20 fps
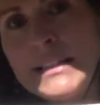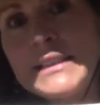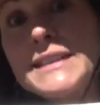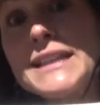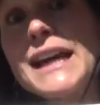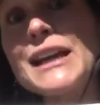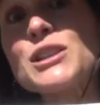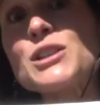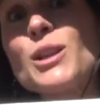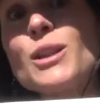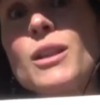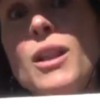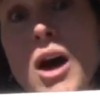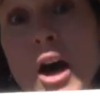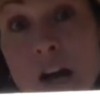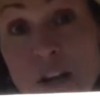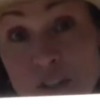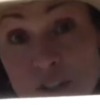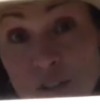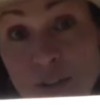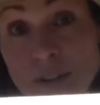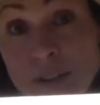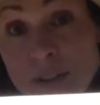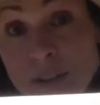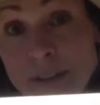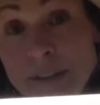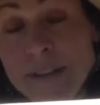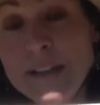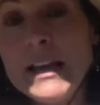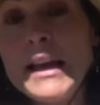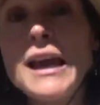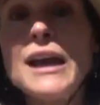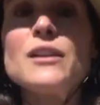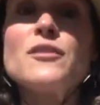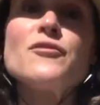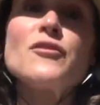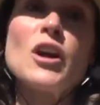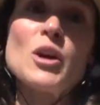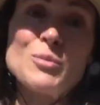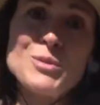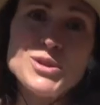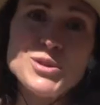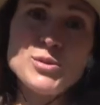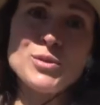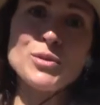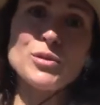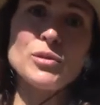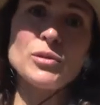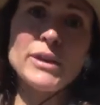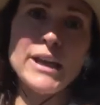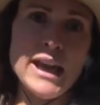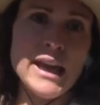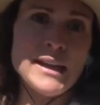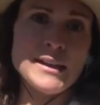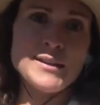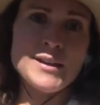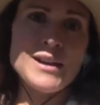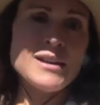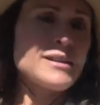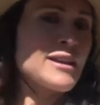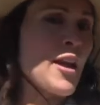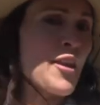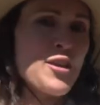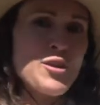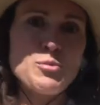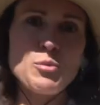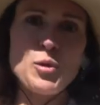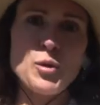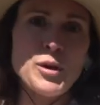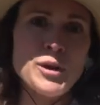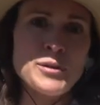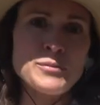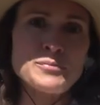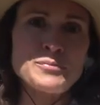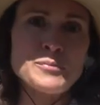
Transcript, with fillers: technological, and pharmaceutical gain, nothing more.